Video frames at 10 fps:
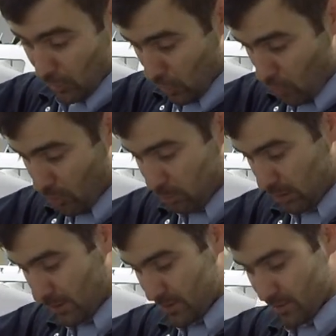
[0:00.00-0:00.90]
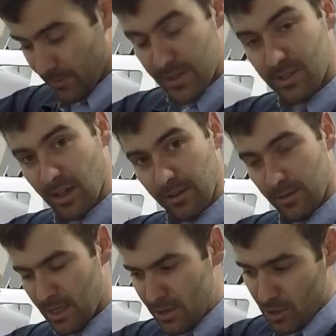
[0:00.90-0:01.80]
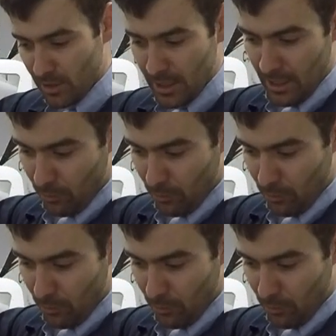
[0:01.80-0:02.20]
lower plugs on this side of the engine,